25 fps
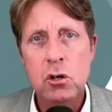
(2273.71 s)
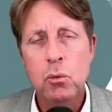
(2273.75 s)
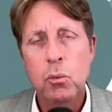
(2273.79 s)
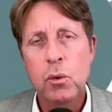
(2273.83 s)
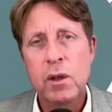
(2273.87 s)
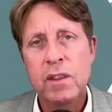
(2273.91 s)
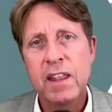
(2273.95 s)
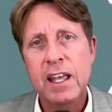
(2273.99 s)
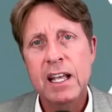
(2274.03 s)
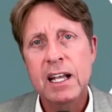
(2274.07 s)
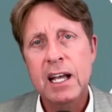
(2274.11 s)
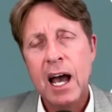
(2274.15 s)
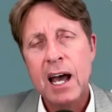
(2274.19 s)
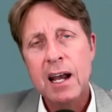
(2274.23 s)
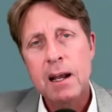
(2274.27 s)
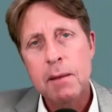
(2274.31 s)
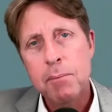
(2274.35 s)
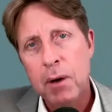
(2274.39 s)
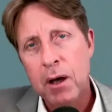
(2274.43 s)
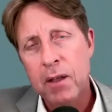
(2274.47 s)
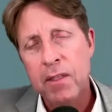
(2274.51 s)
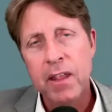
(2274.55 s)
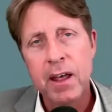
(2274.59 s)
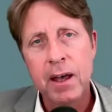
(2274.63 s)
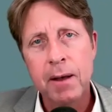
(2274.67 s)
when they got up
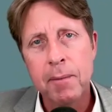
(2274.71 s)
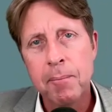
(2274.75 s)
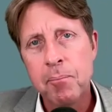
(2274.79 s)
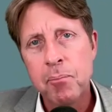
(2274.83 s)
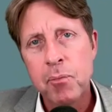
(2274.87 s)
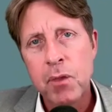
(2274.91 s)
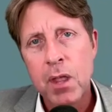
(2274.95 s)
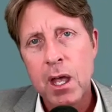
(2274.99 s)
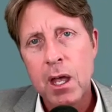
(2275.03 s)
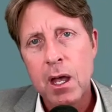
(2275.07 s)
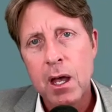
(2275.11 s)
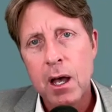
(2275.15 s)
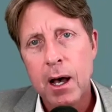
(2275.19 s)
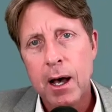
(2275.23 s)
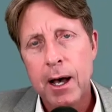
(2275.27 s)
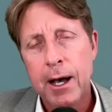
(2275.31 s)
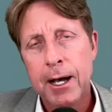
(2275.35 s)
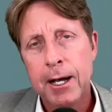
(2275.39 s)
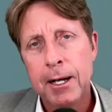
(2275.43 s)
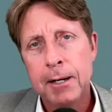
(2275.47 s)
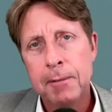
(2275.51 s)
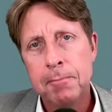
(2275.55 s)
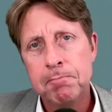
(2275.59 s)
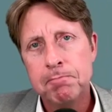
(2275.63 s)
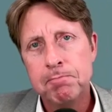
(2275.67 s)
on
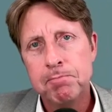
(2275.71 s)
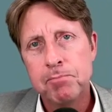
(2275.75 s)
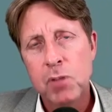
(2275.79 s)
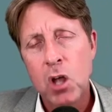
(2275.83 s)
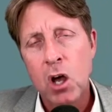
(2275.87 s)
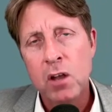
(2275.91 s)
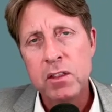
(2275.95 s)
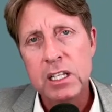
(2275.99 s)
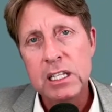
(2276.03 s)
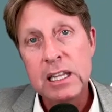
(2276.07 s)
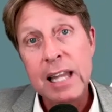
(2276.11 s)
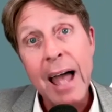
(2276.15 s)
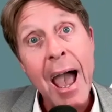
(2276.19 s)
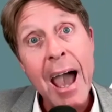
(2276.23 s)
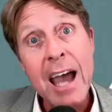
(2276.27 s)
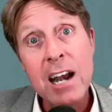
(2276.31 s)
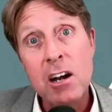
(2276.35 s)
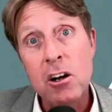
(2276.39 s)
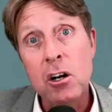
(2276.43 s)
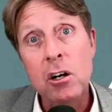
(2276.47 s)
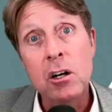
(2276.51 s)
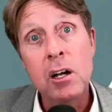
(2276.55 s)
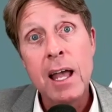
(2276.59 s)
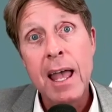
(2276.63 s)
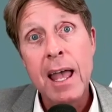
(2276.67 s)
the ladder